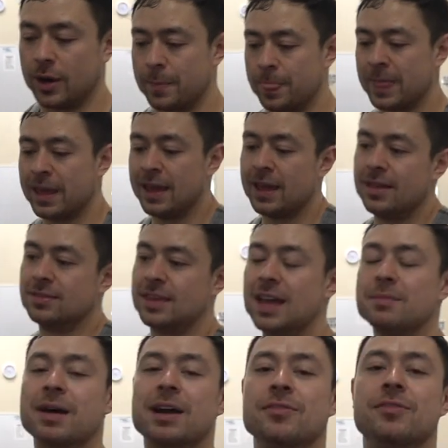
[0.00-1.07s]
on,
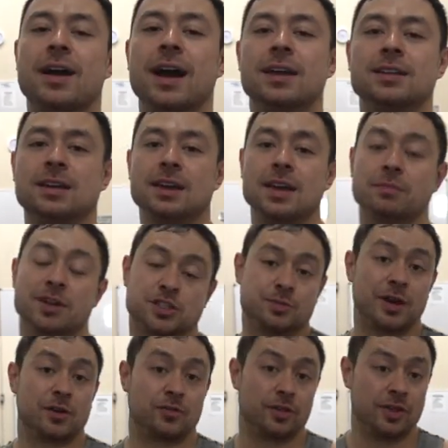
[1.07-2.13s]
they might find it much
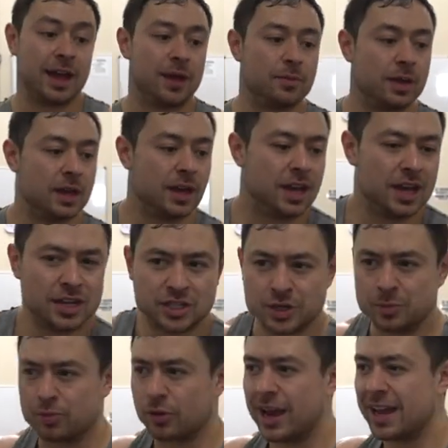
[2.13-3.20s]
better for them
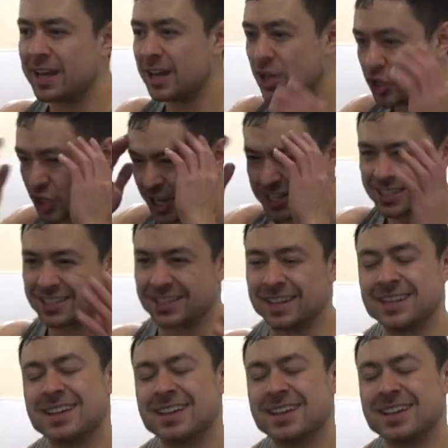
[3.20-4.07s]
to break just